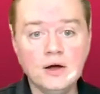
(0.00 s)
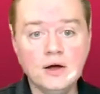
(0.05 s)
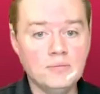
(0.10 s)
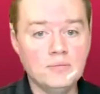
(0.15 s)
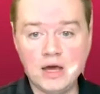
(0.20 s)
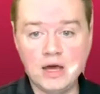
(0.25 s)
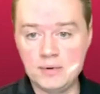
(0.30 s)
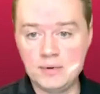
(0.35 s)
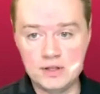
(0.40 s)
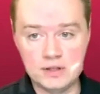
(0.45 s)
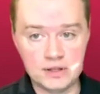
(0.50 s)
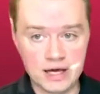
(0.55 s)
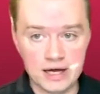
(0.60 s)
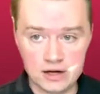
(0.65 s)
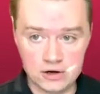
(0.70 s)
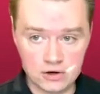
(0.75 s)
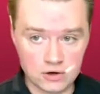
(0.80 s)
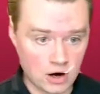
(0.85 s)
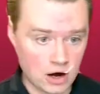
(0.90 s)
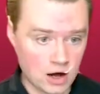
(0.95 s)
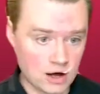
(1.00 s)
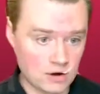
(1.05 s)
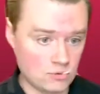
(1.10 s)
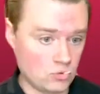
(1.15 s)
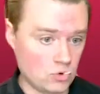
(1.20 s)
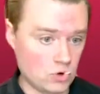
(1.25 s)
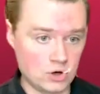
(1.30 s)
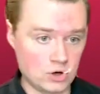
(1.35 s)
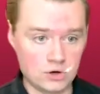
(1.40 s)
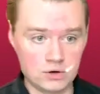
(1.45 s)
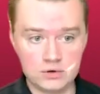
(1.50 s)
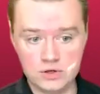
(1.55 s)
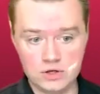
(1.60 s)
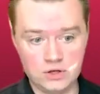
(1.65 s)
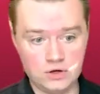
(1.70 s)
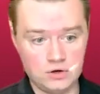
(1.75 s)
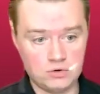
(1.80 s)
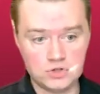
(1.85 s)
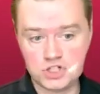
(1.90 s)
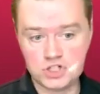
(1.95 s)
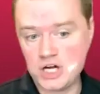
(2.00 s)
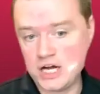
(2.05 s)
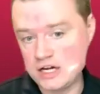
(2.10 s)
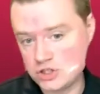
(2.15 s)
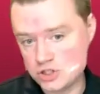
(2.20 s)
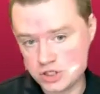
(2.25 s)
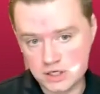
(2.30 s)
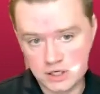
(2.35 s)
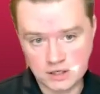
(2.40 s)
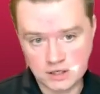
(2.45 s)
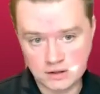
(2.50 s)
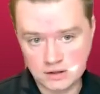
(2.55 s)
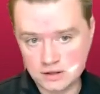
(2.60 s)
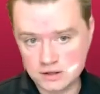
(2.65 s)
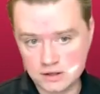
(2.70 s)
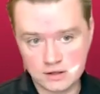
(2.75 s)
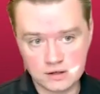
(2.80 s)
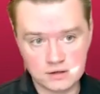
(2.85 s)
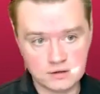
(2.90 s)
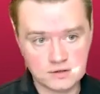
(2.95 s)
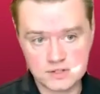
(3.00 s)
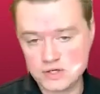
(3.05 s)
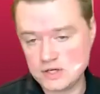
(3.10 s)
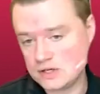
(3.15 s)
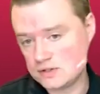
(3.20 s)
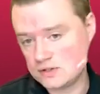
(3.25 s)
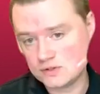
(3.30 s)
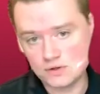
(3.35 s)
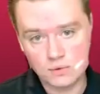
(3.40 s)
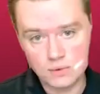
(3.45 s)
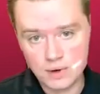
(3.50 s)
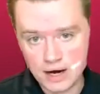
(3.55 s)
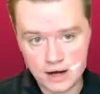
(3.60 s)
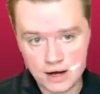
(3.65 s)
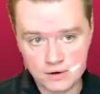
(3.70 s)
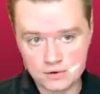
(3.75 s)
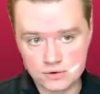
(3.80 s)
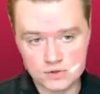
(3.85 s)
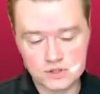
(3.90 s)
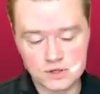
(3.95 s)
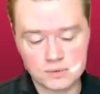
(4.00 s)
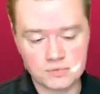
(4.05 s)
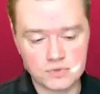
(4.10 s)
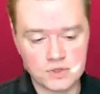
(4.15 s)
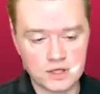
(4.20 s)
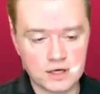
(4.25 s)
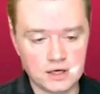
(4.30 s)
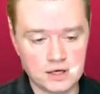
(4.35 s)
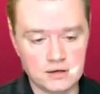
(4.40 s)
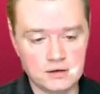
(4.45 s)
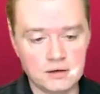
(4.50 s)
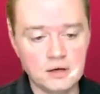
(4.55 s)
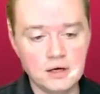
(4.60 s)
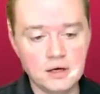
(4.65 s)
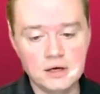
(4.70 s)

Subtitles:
Maybe later on we're, changing the ticks around or something and,